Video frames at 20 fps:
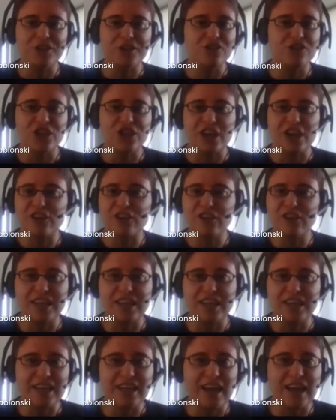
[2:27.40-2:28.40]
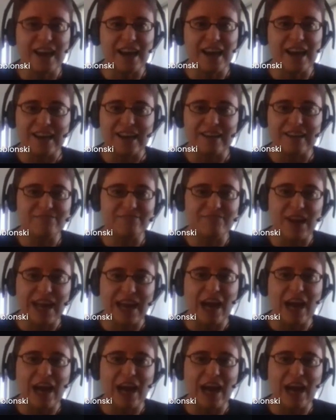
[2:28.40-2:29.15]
And just generally, I